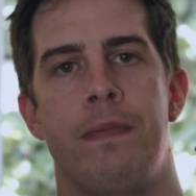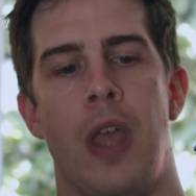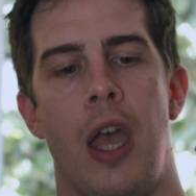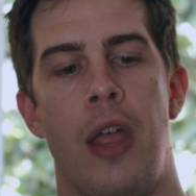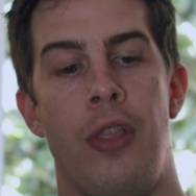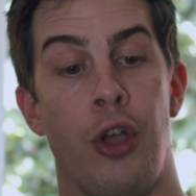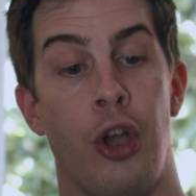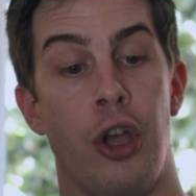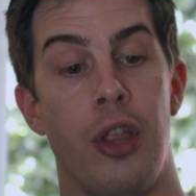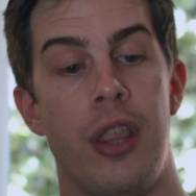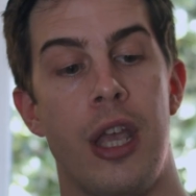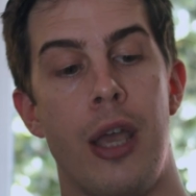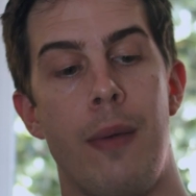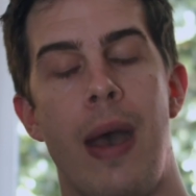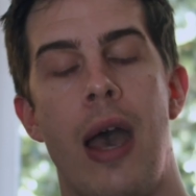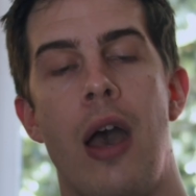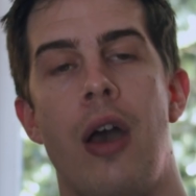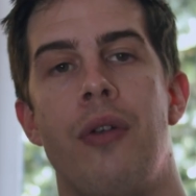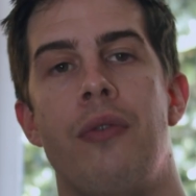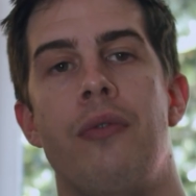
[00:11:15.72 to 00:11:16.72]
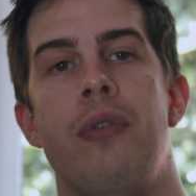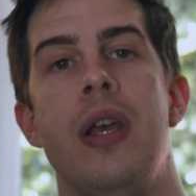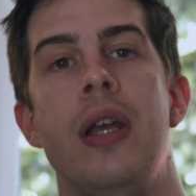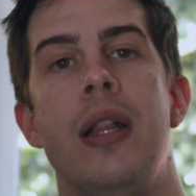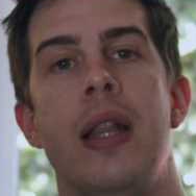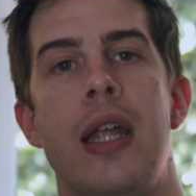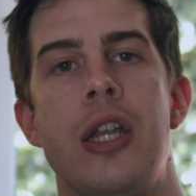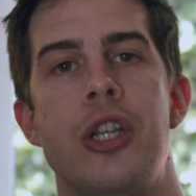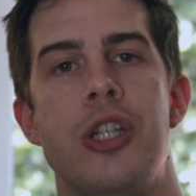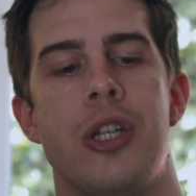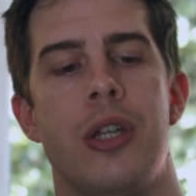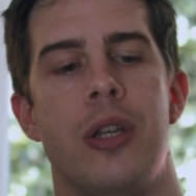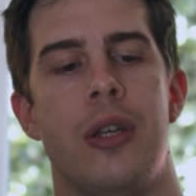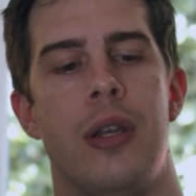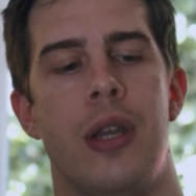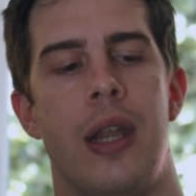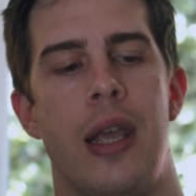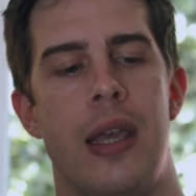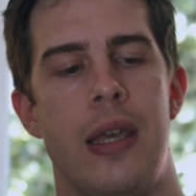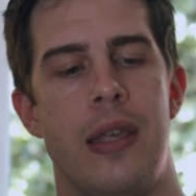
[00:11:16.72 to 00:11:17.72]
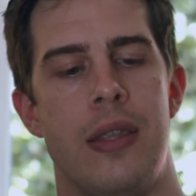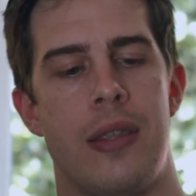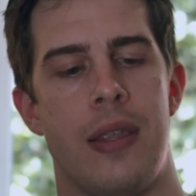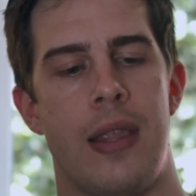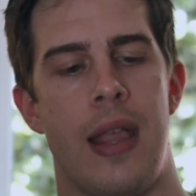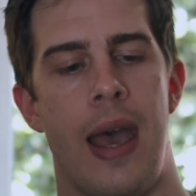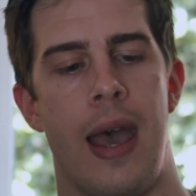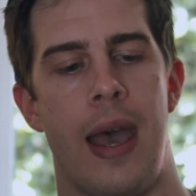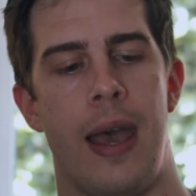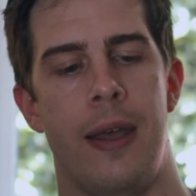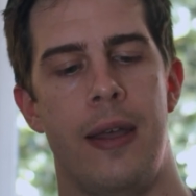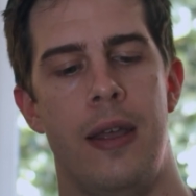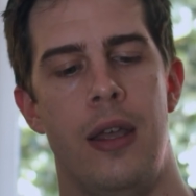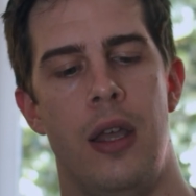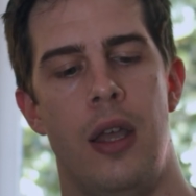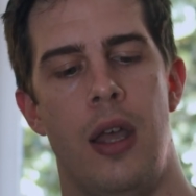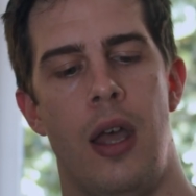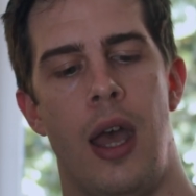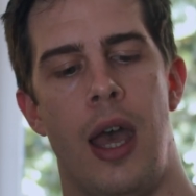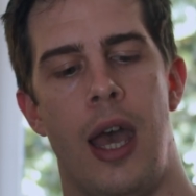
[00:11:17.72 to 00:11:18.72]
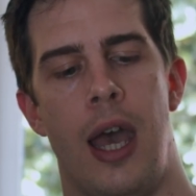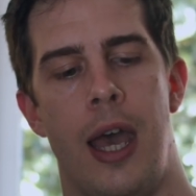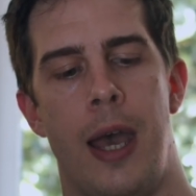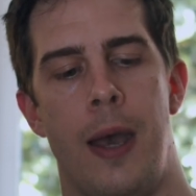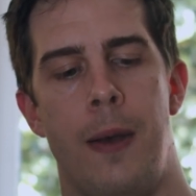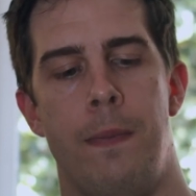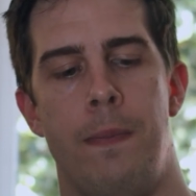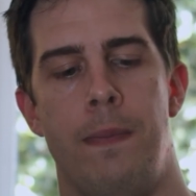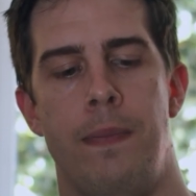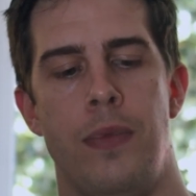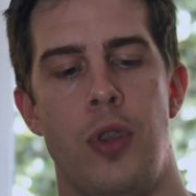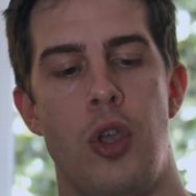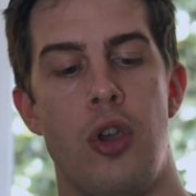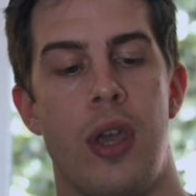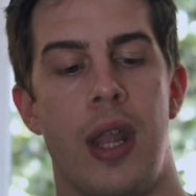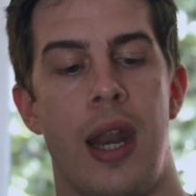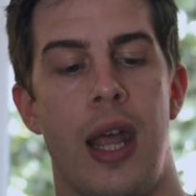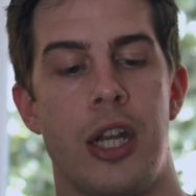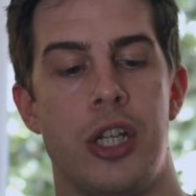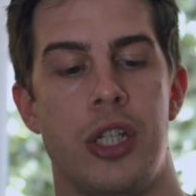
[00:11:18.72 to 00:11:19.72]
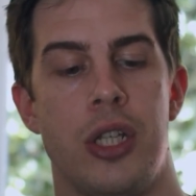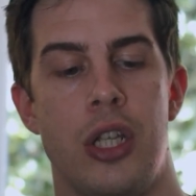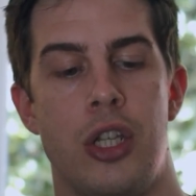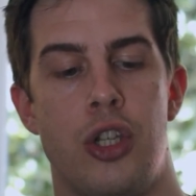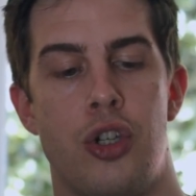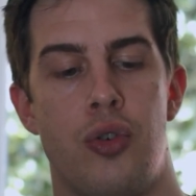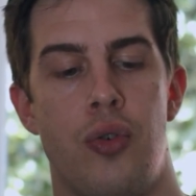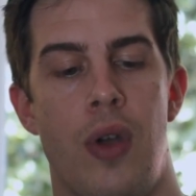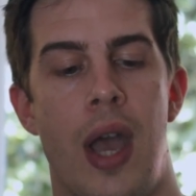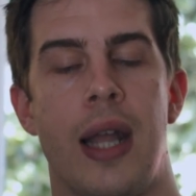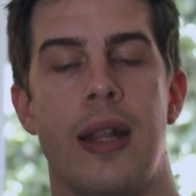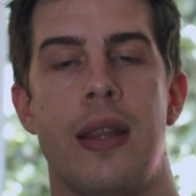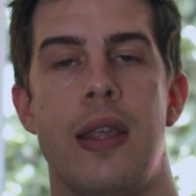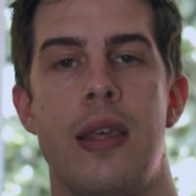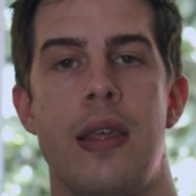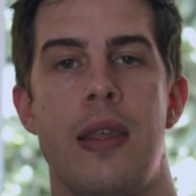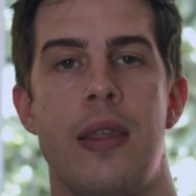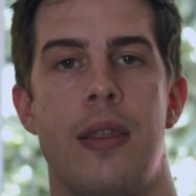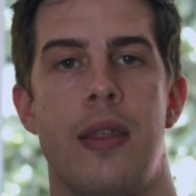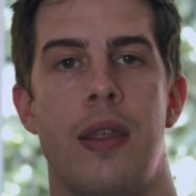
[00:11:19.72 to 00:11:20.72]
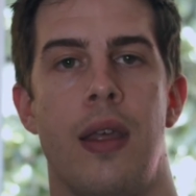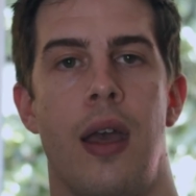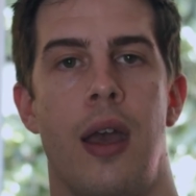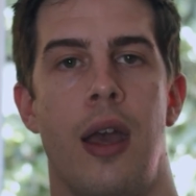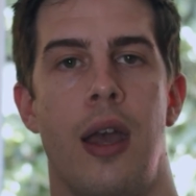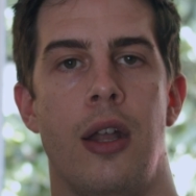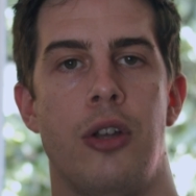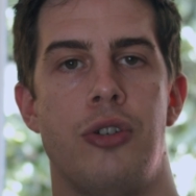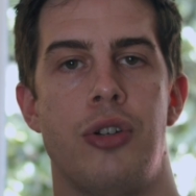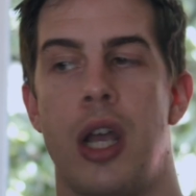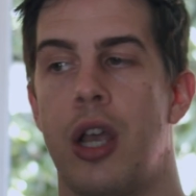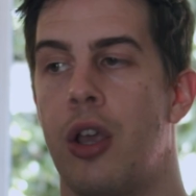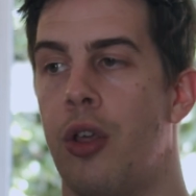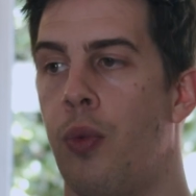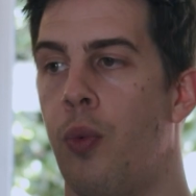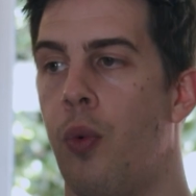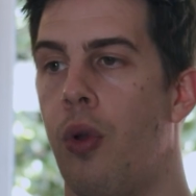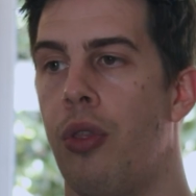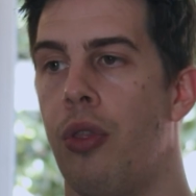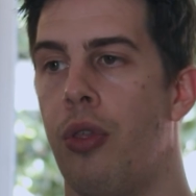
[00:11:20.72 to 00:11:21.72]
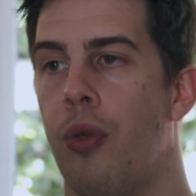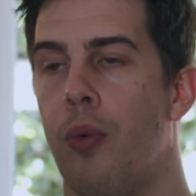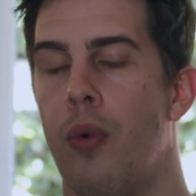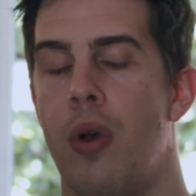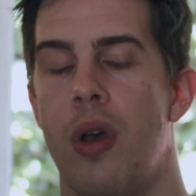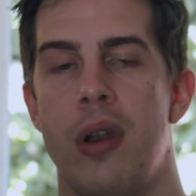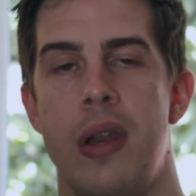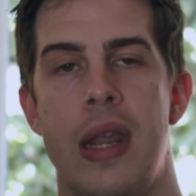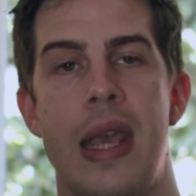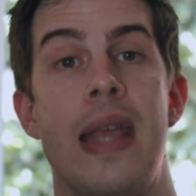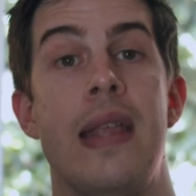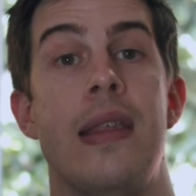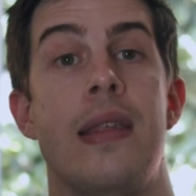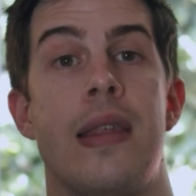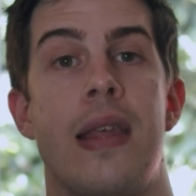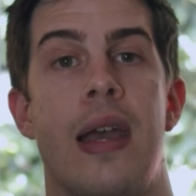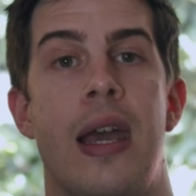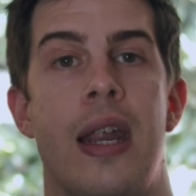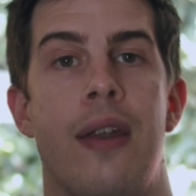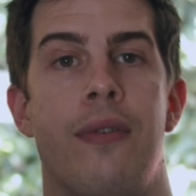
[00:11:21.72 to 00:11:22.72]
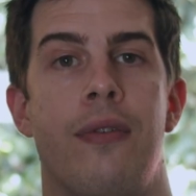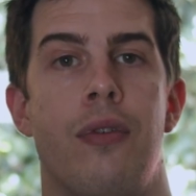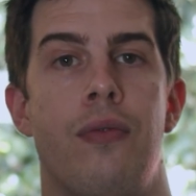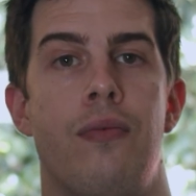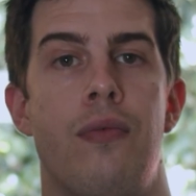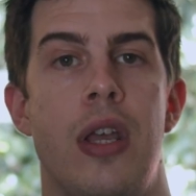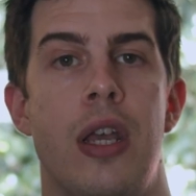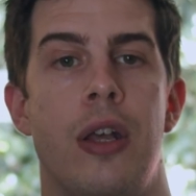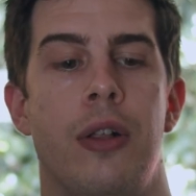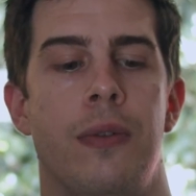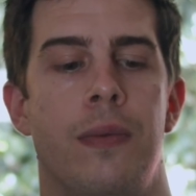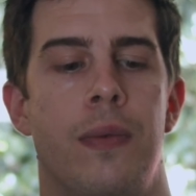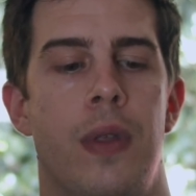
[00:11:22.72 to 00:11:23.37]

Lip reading: And the good thing about Unreal Engine is that you can actually track these trackers one-to-one inside of Unreal.